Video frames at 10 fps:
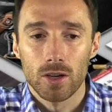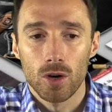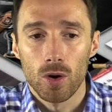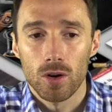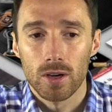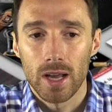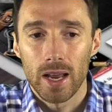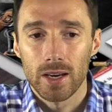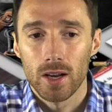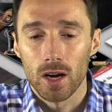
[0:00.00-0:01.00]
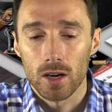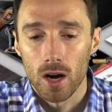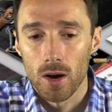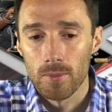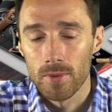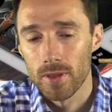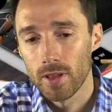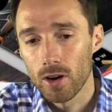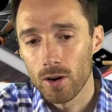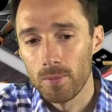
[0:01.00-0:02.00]
GoDaddy.com.
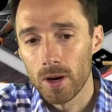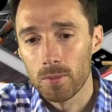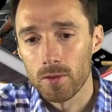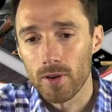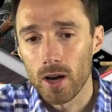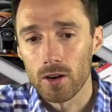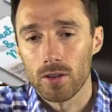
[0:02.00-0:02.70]
They're a big provider.